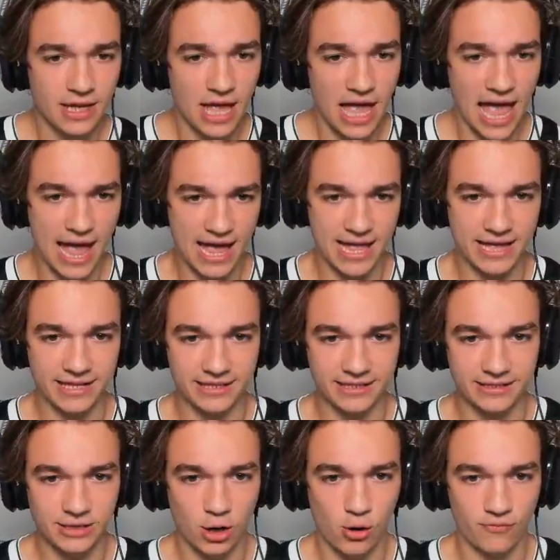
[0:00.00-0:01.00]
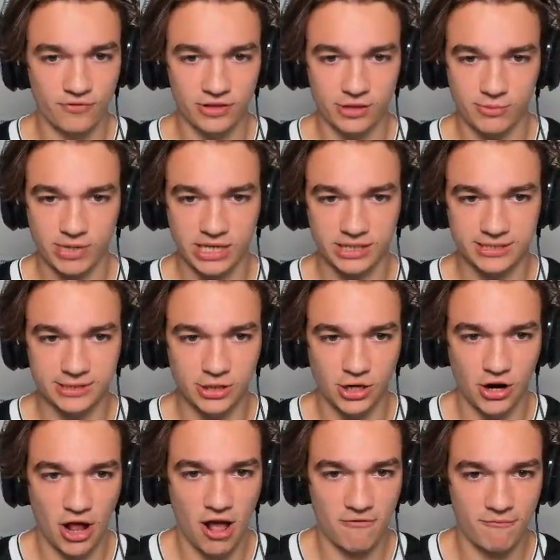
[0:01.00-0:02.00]
and hopefully we can
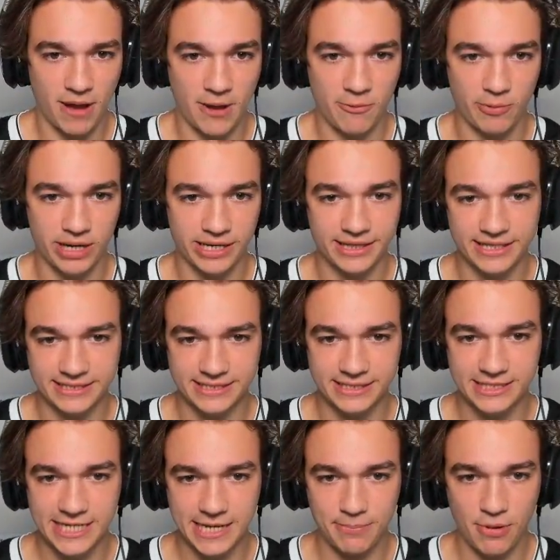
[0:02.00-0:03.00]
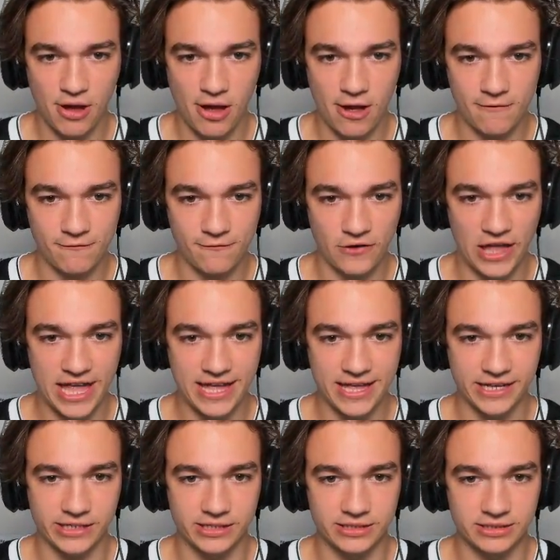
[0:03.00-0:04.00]
start off by winning this tip off
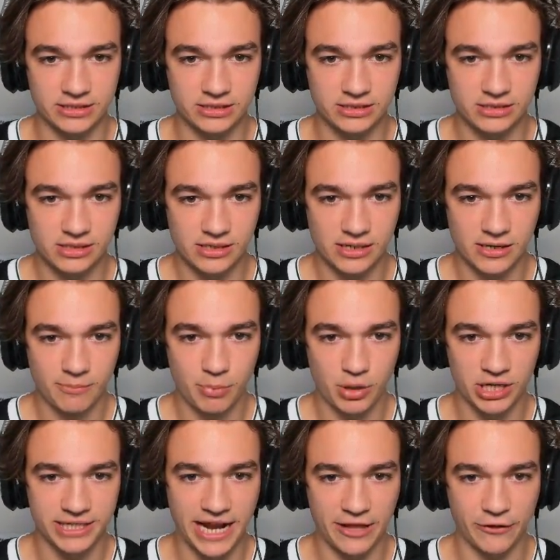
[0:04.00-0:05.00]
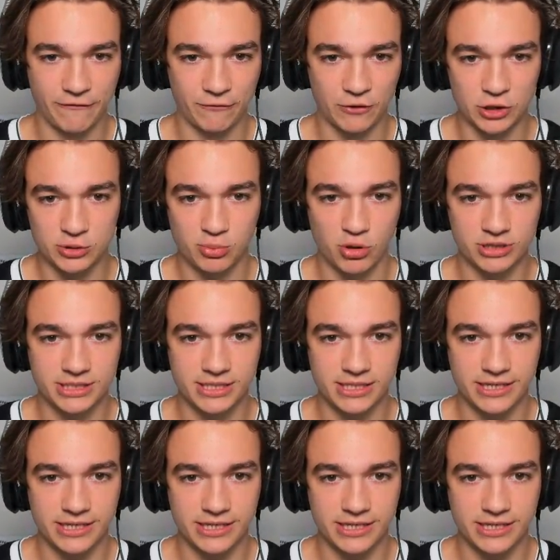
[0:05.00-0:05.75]
and putting down the first points of the